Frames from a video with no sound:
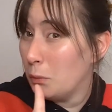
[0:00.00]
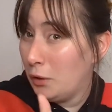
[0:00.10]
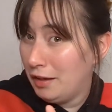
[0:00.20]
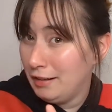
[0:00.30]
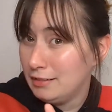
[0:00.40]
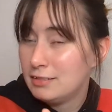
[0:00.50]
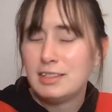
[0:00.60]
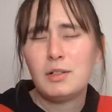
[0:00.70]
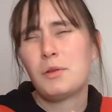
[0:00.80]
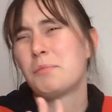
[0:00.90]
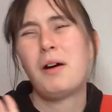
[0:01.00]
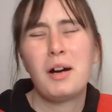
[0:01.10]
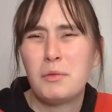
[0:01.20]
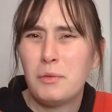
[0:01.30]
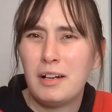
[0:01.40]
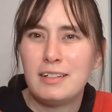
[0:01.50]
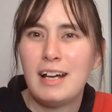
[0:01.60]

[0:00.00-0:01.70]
1 or part 1.